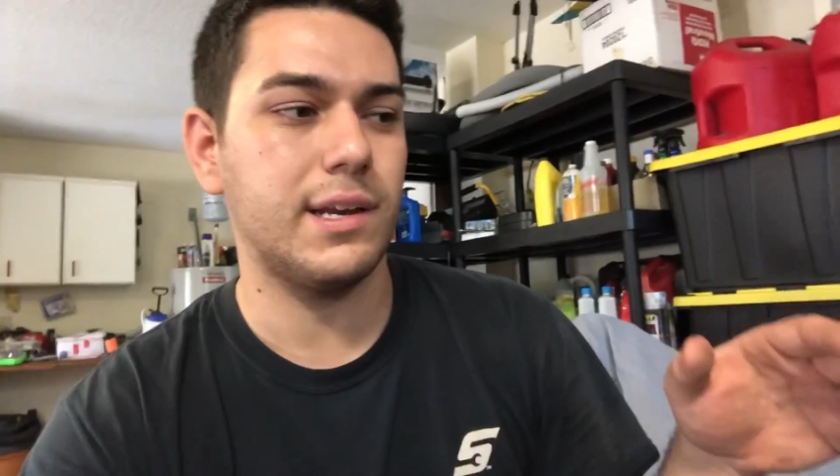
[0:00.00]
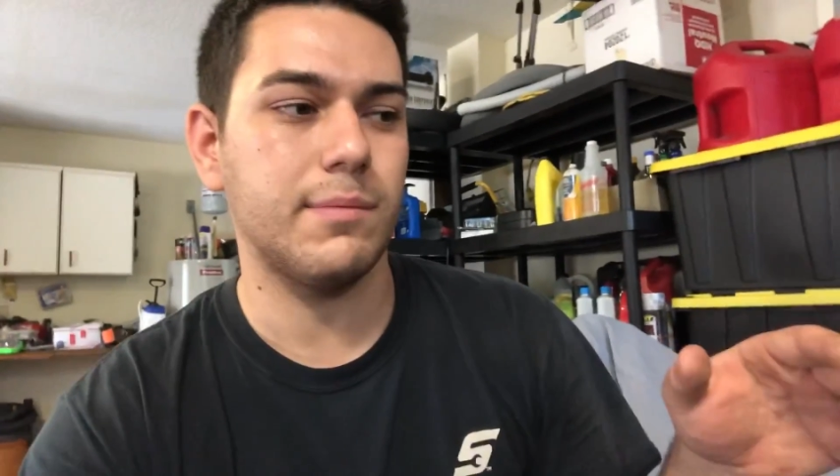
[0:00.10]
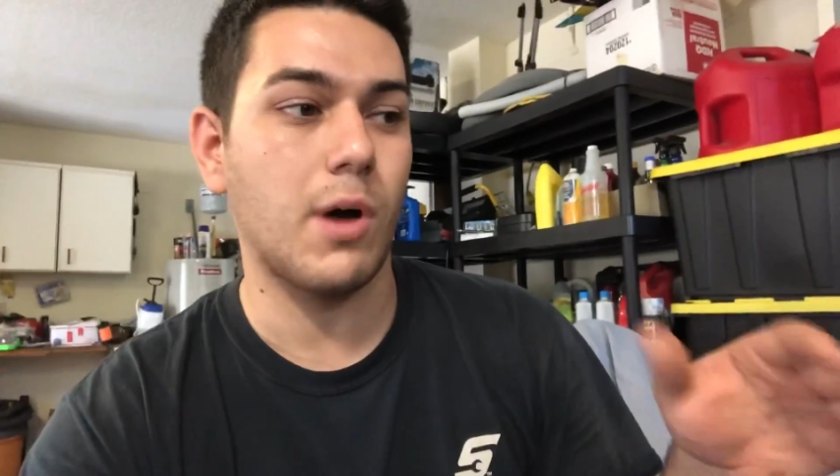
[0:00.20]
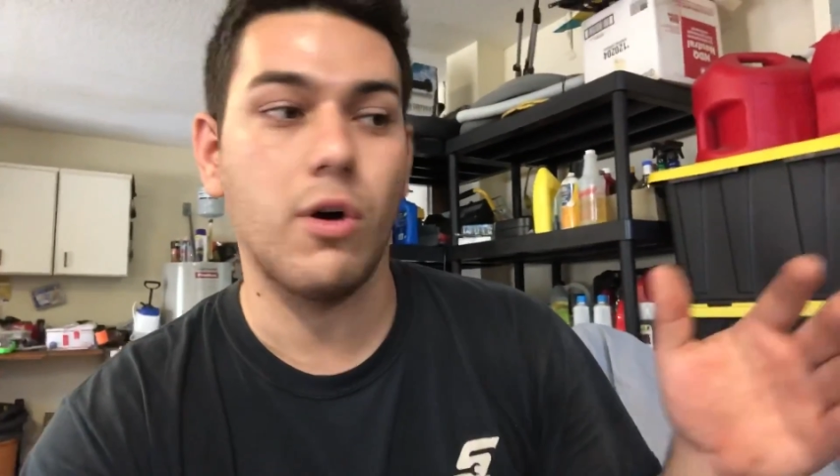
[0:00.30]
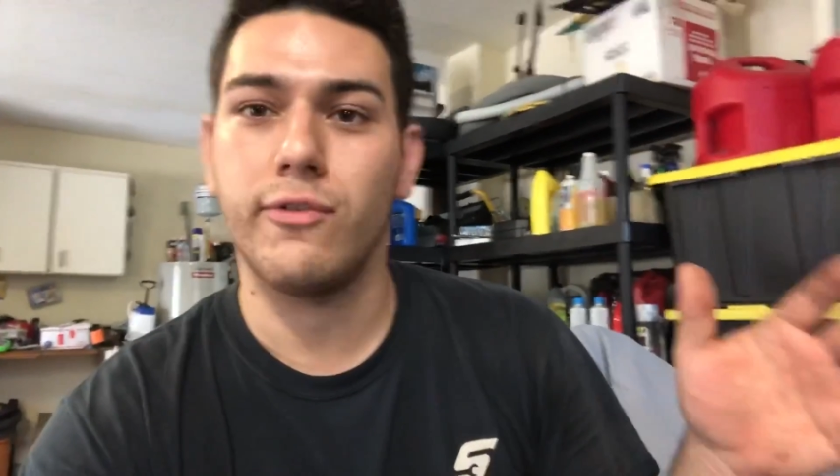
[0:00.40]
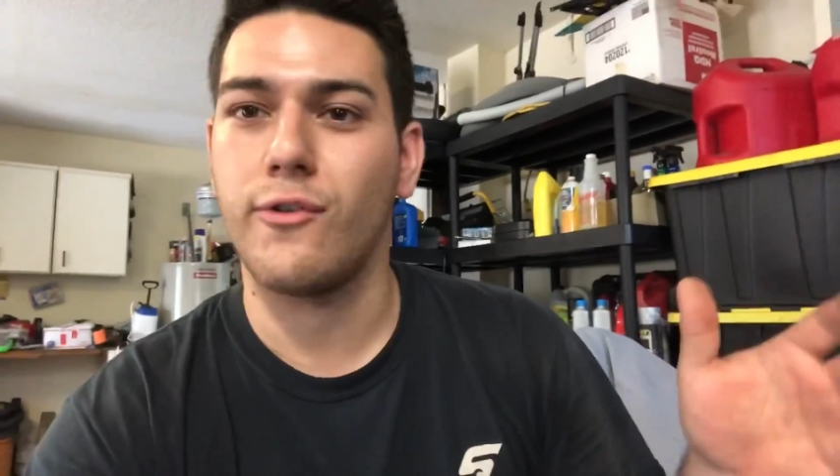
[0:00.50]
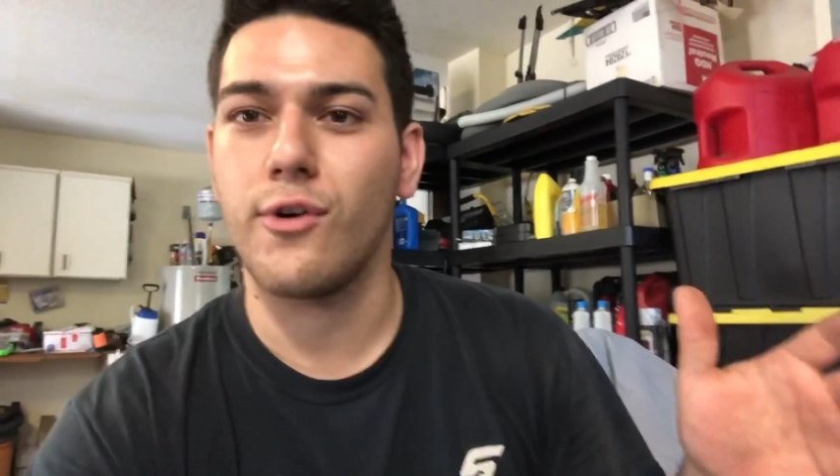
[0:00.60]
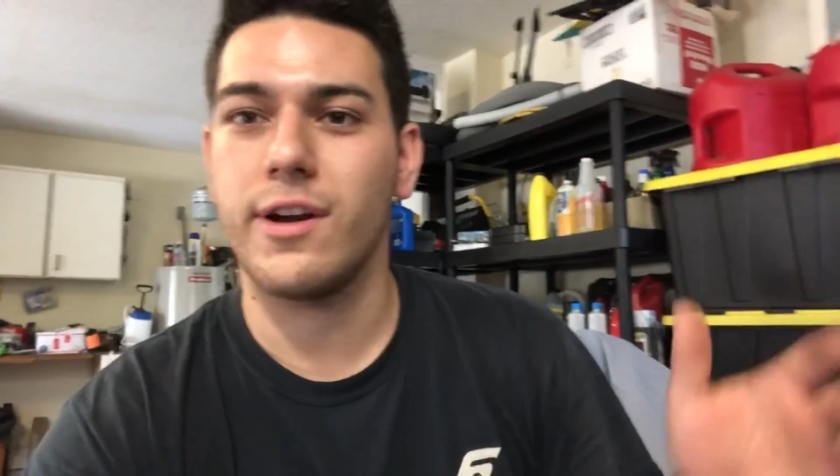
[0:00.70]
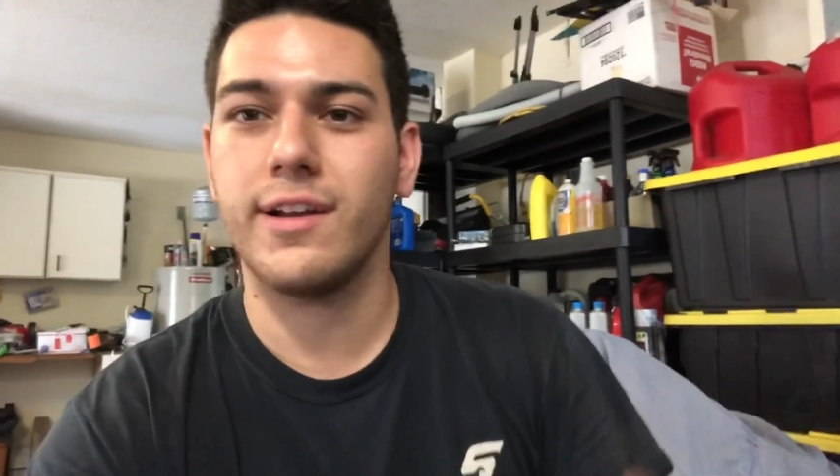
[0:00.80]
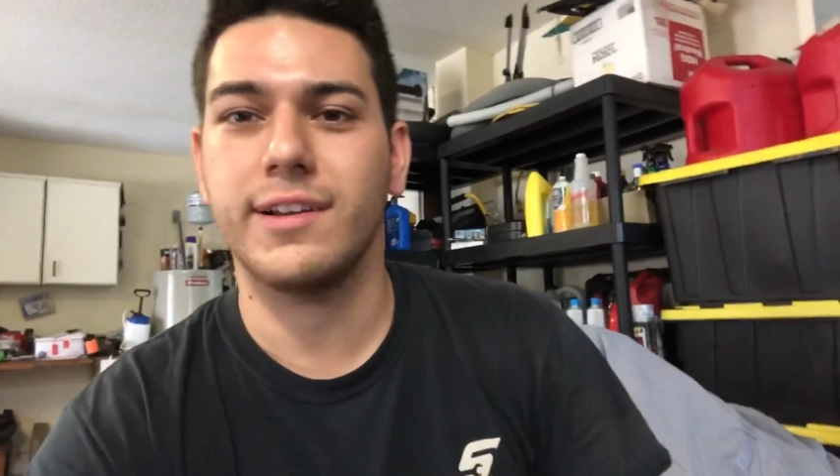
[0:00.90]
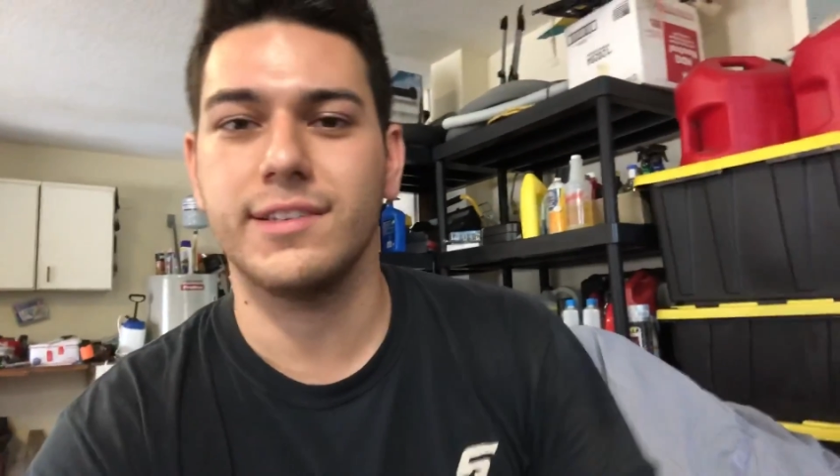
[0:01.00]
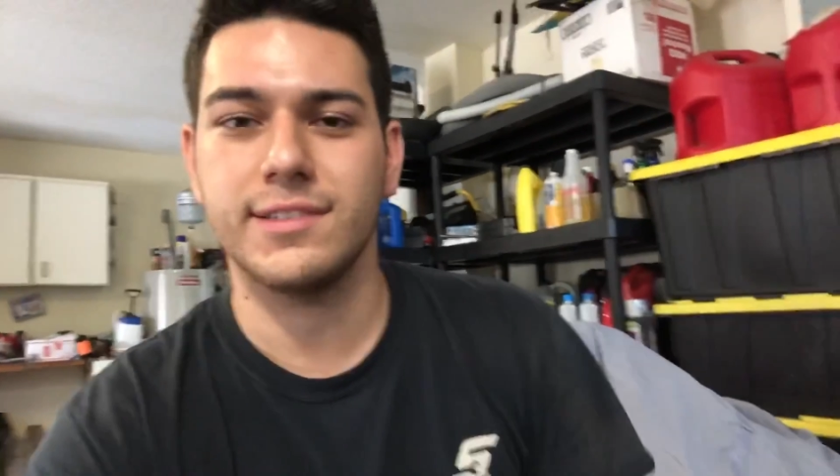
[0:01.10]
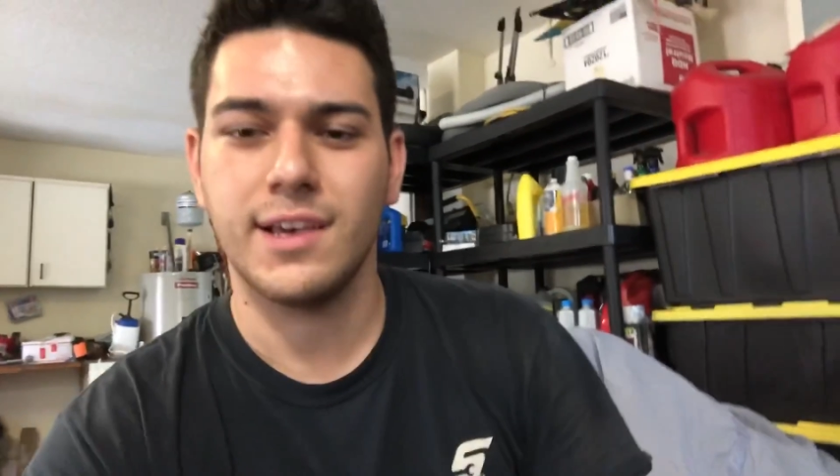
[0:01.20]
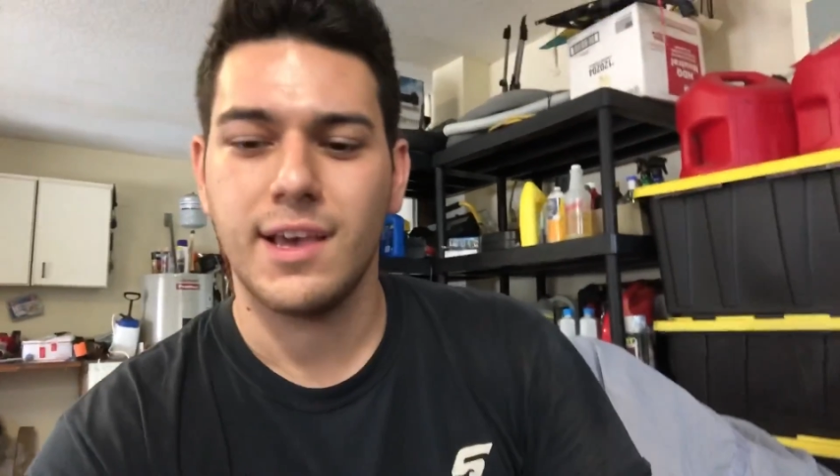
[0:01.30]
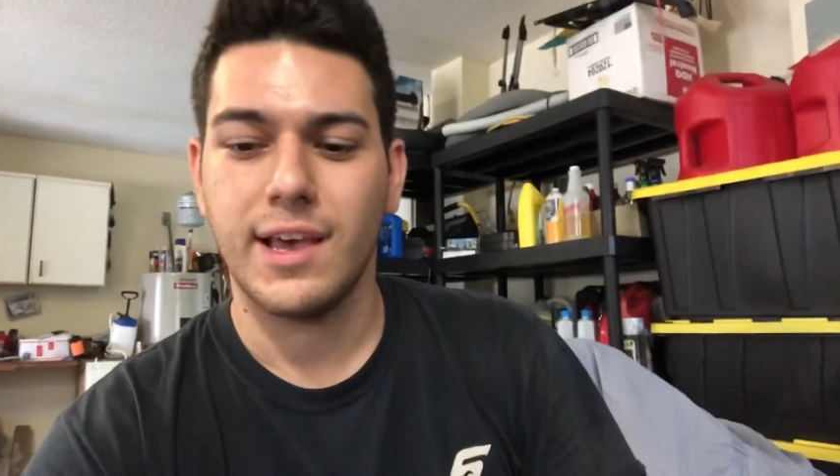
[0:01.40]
and I'm all for it because